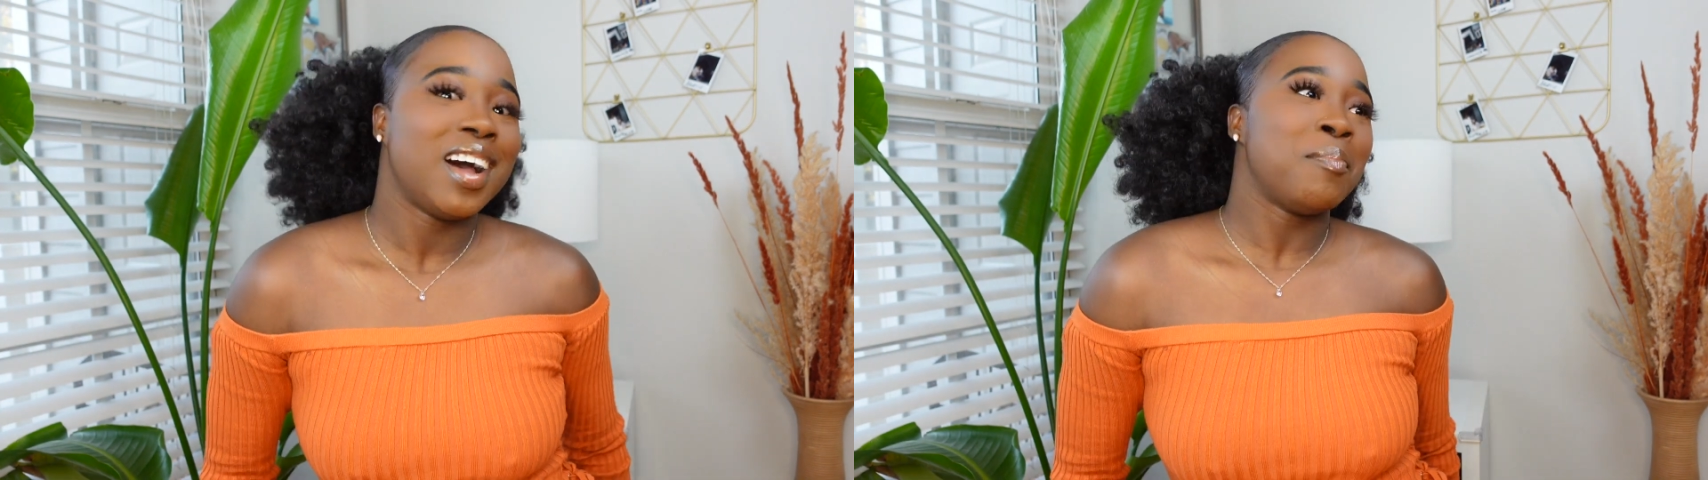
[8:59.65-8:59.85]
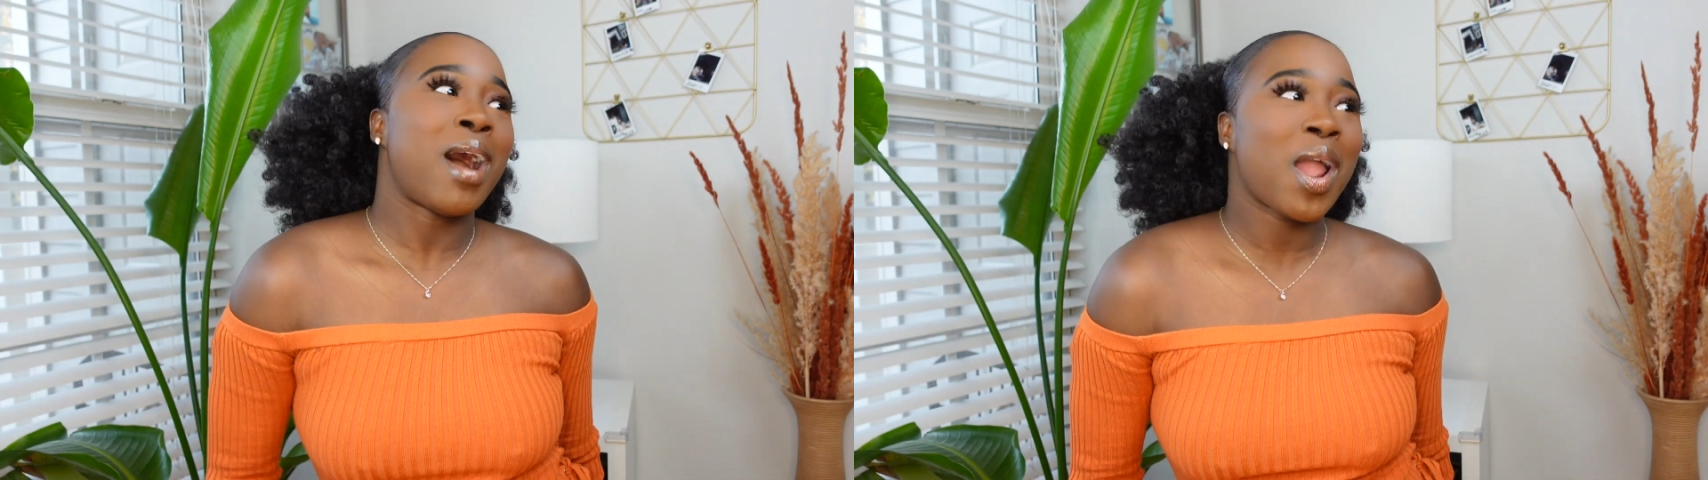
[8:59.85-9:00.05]

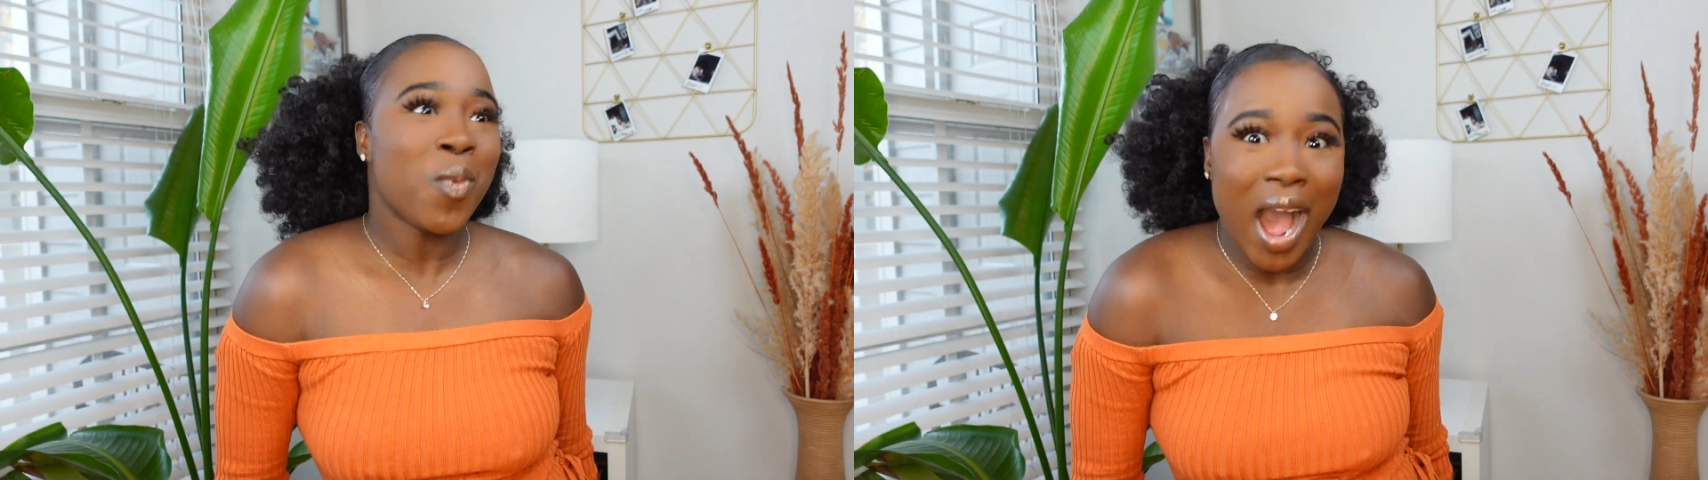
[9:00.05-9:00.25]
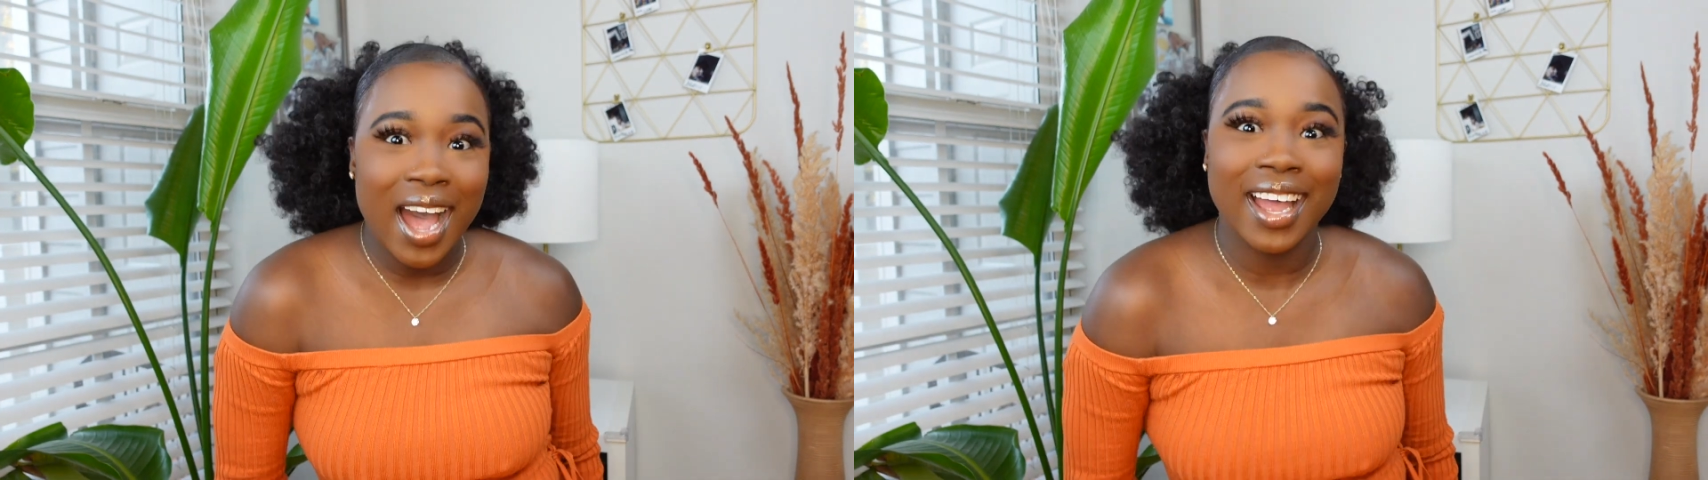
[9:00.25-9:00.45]
My
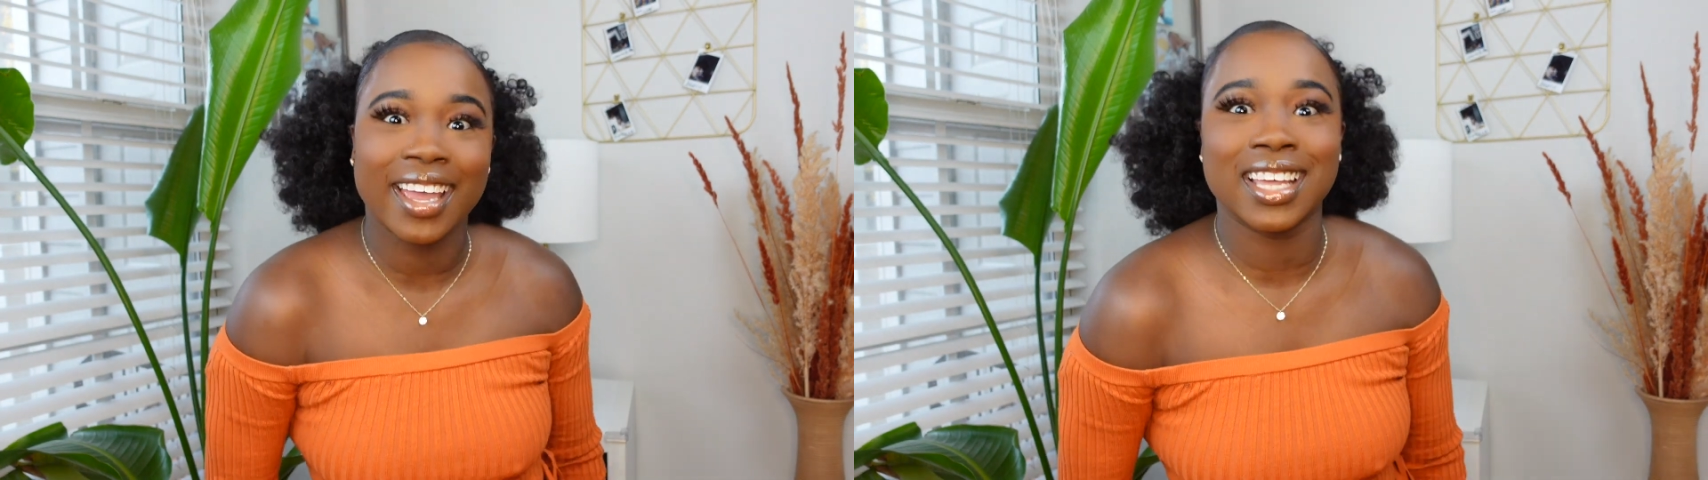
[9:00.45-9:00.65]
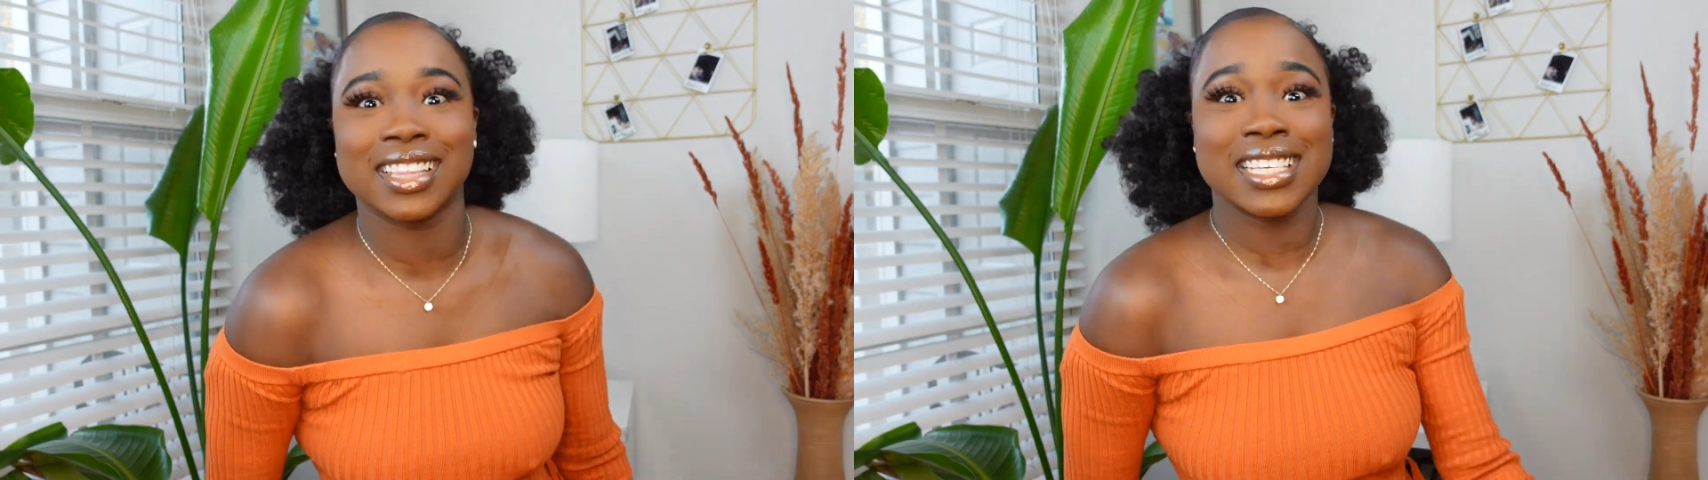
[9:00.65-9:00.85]

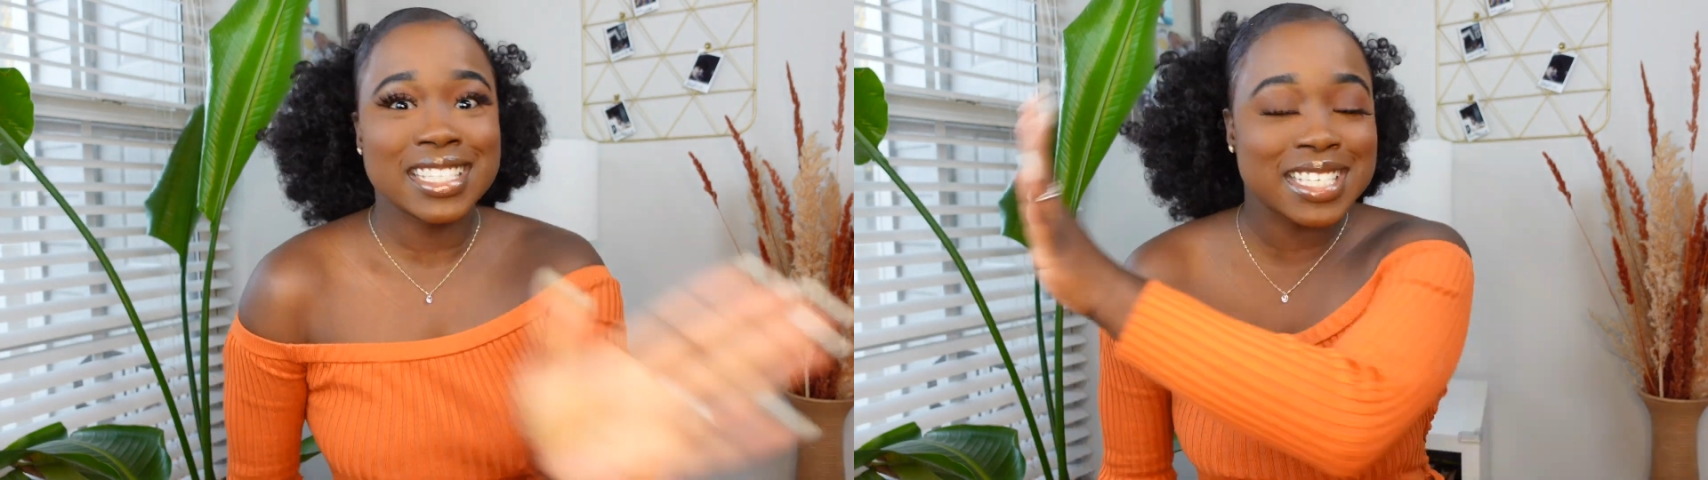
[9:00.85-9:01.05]
why. This